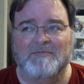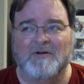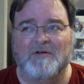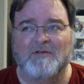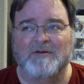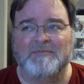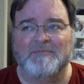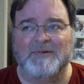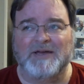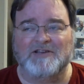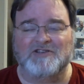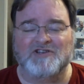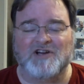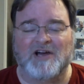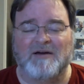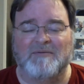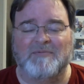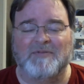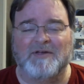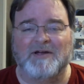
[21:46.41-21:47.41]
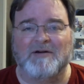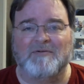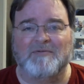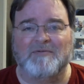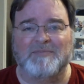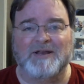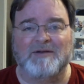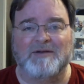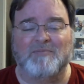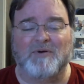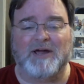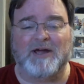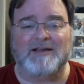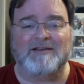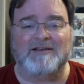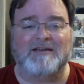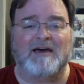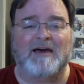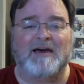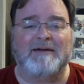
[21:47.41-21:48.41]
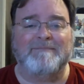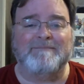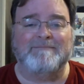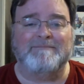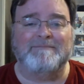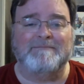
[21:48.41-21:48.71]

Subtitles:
only big job there would be to break a tie.